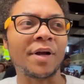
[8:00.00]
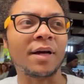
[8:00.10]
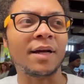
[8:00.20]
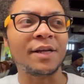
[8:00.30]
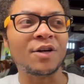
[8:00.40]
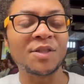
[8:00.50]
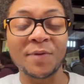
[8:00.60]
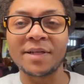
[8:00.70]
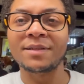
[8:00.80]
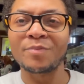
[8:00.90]
uh, you know, it's
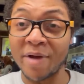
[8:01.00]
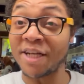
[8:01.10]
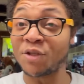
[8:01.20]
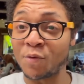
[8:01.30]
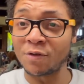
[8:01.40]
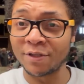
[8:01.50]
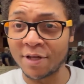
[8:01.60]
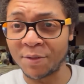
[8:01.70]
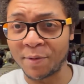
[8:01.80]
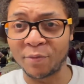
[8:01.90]
been manageable, so
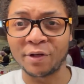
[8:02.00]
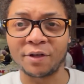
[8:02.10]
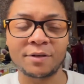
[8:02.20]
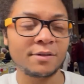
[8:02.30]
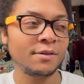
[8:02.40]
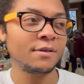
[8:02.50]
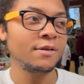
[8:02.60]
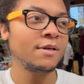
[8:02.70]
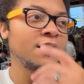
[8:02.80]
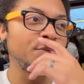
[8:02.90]
that's been pretty good.
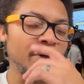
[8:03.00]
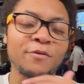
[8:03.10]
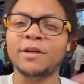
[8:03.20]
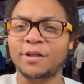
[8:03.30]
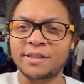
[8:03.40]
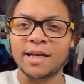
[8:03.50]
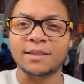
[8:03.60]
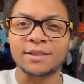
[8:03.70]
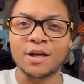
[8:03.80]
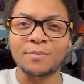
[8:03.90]
It's been a really good day,
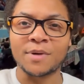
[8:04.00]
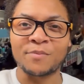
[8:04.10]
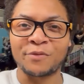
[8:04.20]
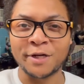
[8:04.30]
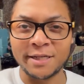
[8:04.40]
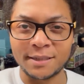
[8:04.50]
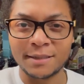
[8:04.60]
so I'm, I'm pretty